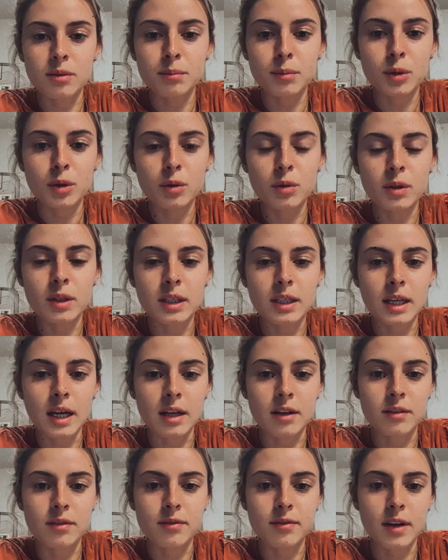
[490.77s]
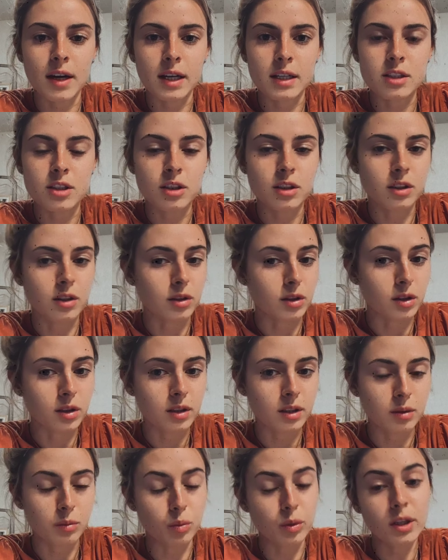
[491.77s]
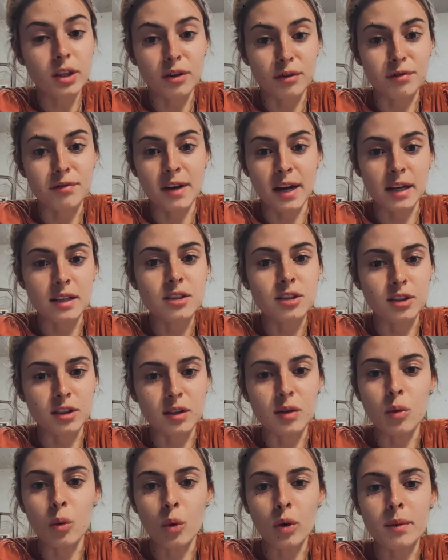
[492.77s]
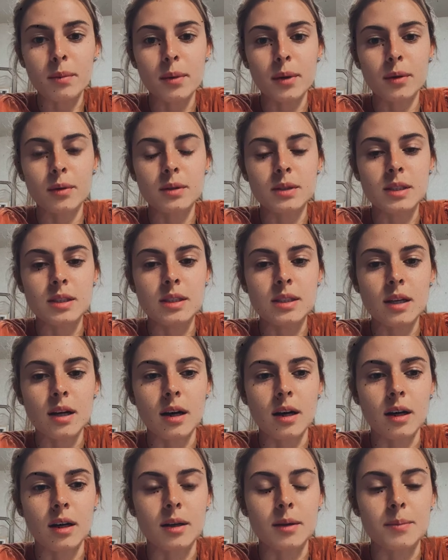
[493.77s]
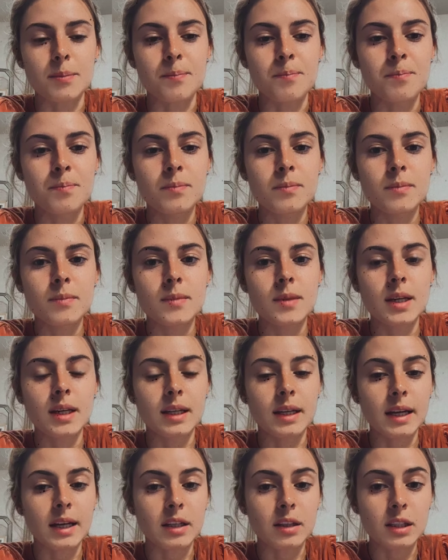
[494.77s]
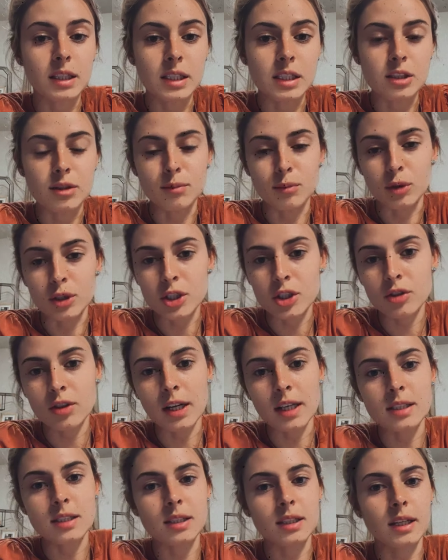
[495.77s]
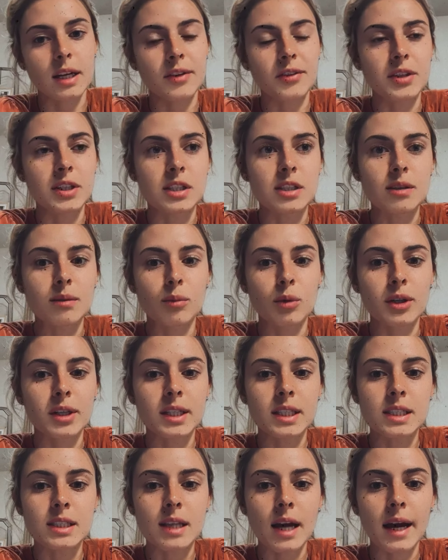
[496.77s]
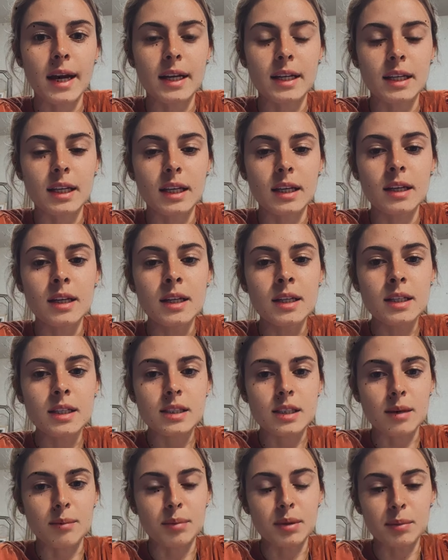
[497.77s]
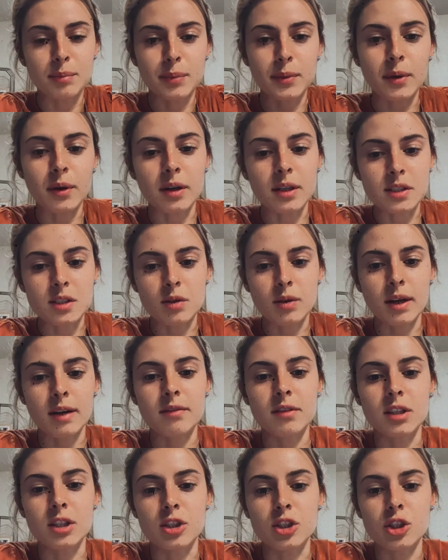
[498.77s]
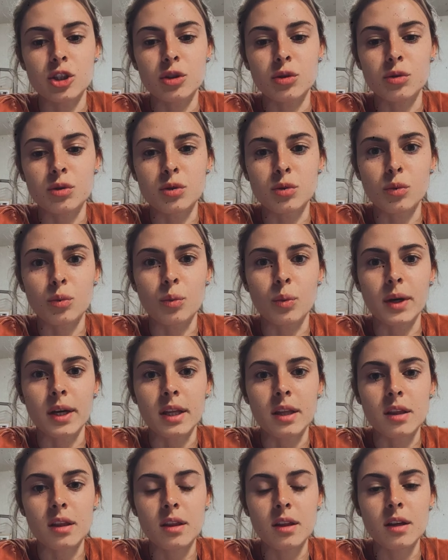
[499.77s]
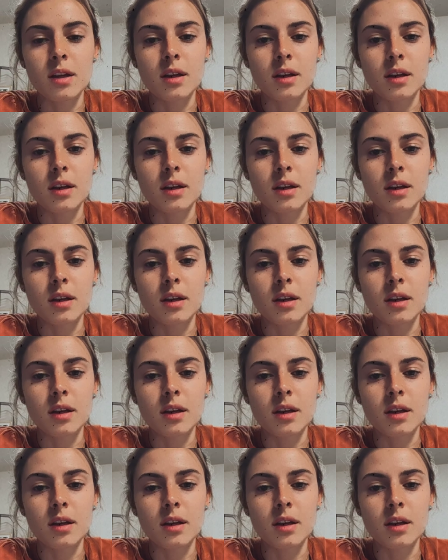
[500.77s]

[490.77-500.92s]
mood. It will affect your hormones. It can lead to more stress. It can lead to more anxiety. Some people also have issues with